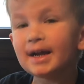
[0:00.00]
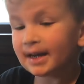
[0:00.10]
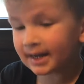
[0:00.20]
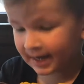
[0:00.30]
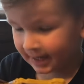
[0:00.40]

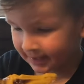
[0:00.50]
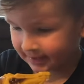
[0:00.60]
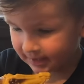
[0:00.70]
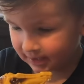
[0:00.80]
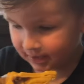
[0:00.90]
And
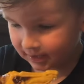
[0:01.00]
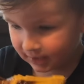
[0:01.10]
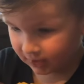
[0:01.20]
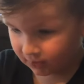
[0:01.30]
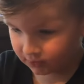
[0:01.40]

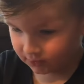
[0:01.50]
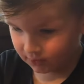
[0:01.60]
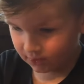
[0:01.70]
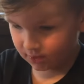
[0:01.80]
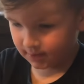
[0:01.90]

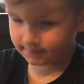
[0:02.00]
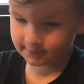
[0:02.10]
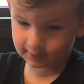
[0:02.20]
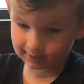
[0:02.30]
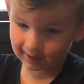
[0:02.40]
if
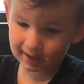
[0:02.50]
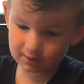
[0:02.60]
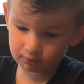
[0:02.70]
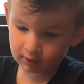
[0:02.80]
you get